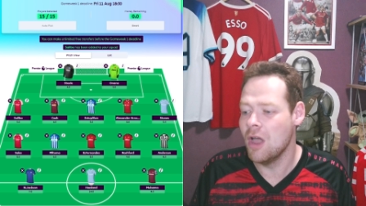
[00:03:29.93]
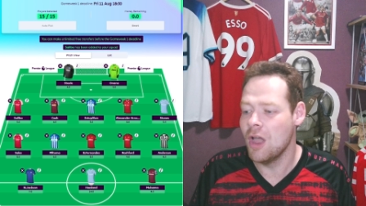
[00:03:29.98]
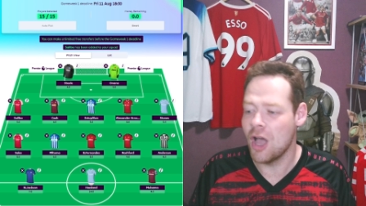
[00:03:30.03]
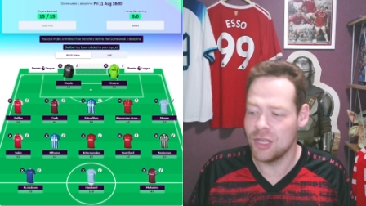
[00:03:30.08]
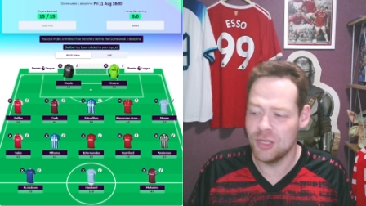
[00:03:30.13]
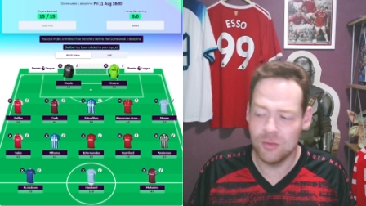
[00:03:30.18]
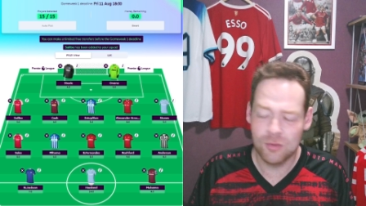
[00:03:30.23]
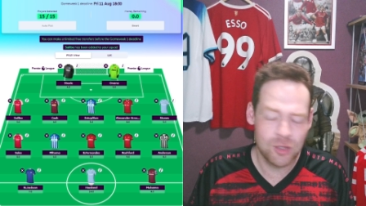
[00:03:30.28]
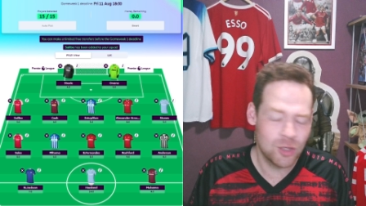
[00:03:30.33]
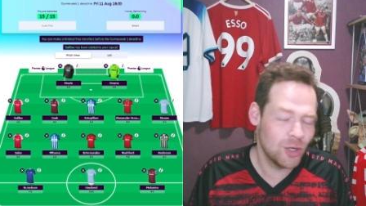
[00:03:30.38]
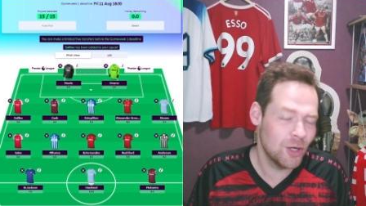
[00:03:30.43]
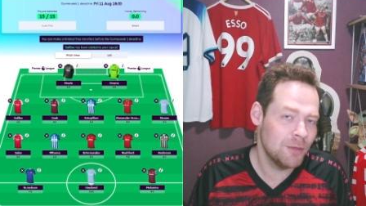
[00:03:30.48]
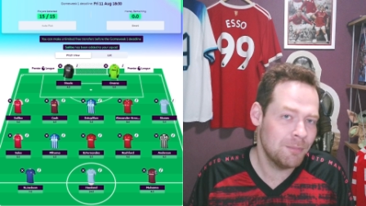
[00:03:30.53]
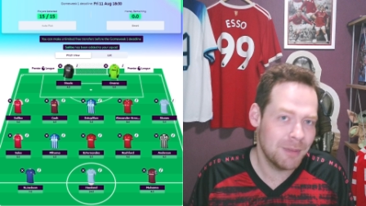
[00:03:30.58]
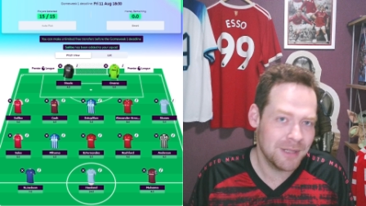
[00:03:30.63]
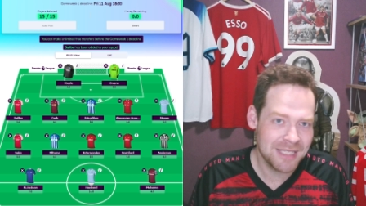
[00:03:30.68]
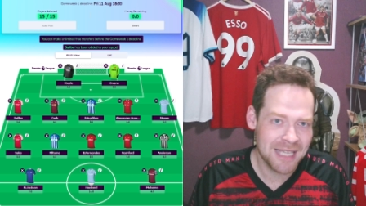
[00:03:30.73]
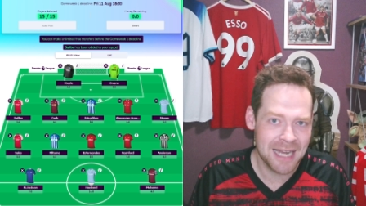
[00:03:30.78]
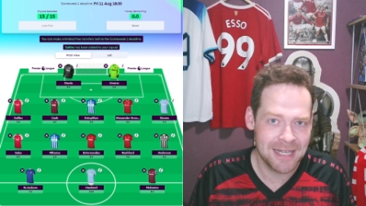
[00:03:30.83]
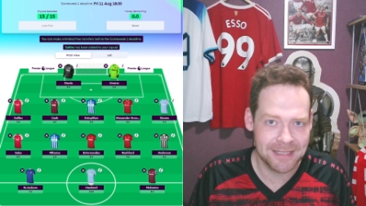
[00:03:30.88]
You could
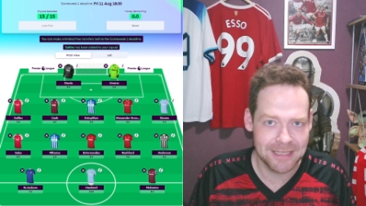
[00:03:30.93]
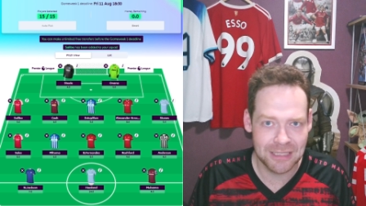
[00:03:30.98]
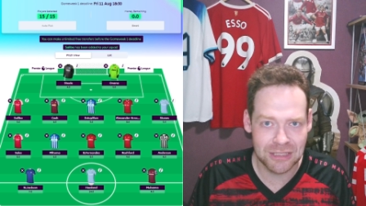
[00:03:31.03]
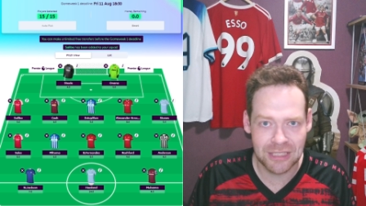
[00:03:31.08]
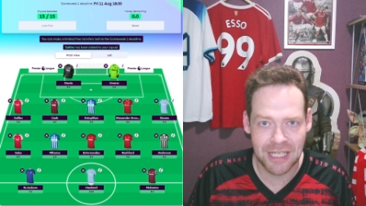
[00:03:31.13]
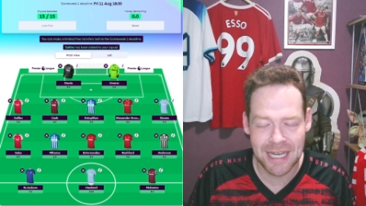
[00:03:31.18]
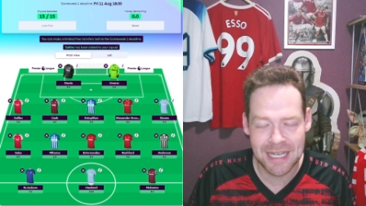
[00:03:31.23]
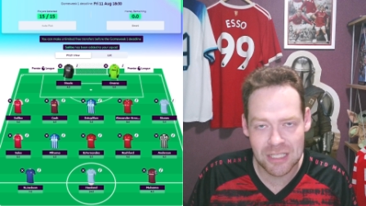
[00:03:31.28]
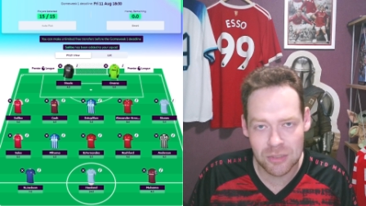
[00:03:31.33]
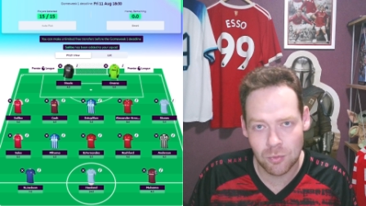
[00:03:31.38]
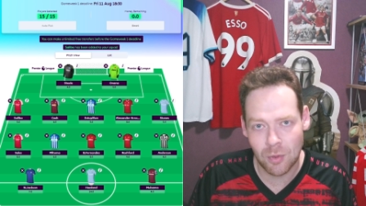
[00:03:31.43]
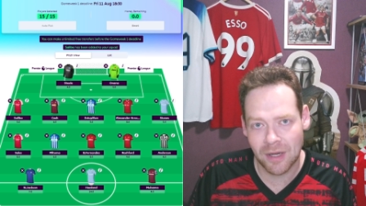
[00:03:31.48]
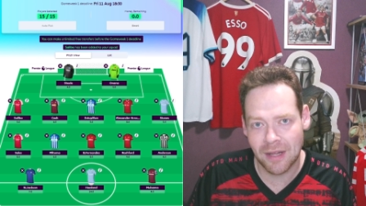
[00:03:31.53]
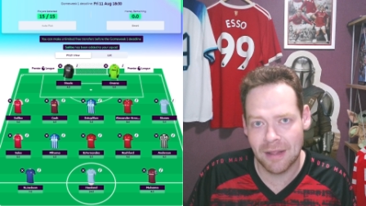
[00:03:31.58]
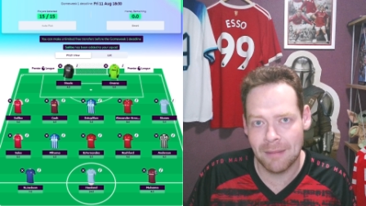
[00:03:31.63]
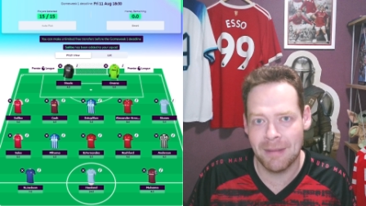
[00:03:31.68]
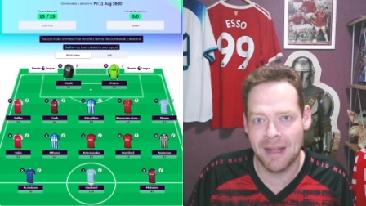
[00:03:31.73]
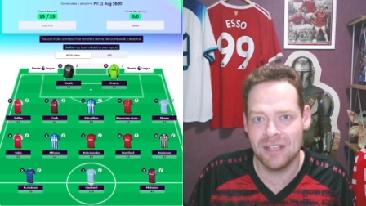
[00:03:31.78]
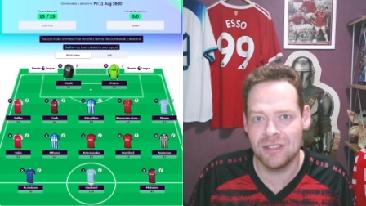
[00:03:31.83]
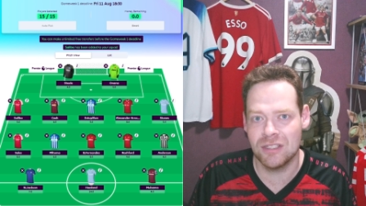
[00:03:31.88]
potentially change one of
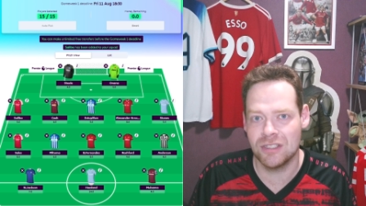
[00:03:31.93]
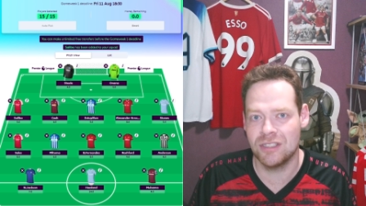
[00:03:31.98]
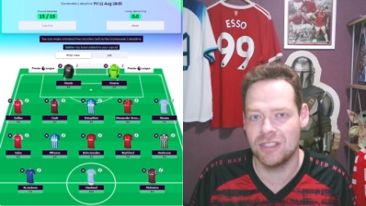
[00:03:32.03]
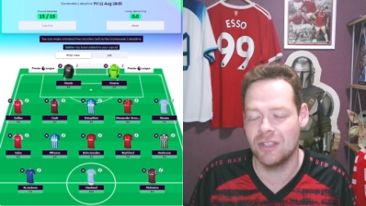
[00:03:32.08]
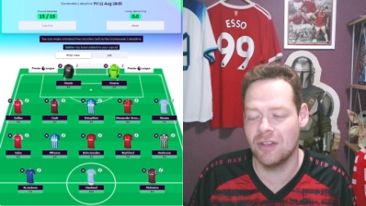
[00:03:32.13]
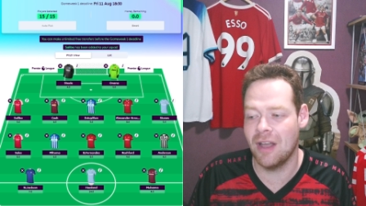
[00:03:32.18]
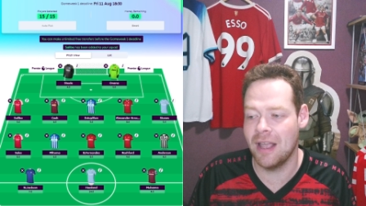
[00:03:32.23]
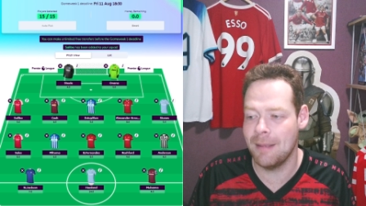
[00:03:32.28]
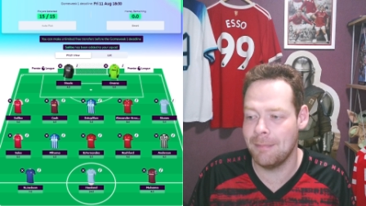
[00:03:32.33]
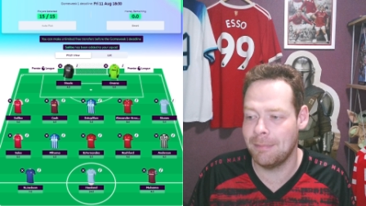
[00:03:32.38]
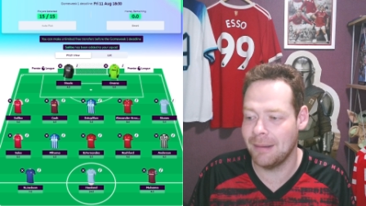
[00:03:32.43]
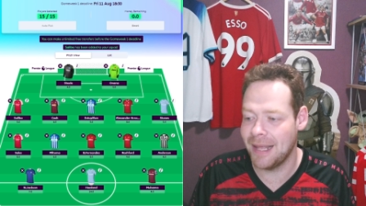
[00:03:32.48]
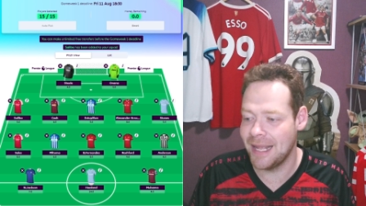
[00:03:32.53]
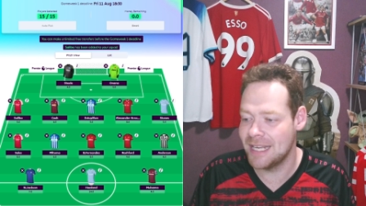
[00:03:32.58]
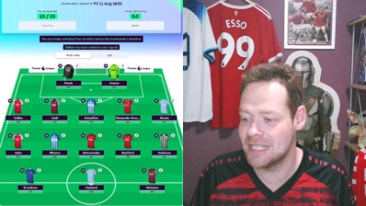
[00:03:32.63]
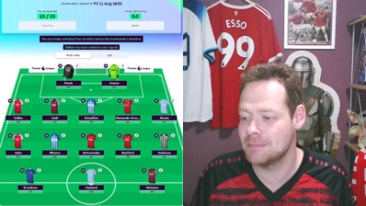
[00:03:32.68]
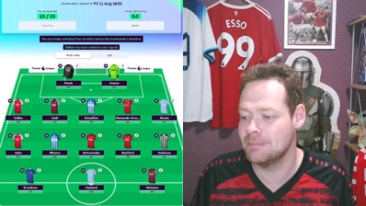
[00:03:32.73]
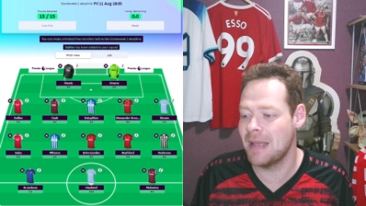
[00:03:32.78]
the Manchester United players,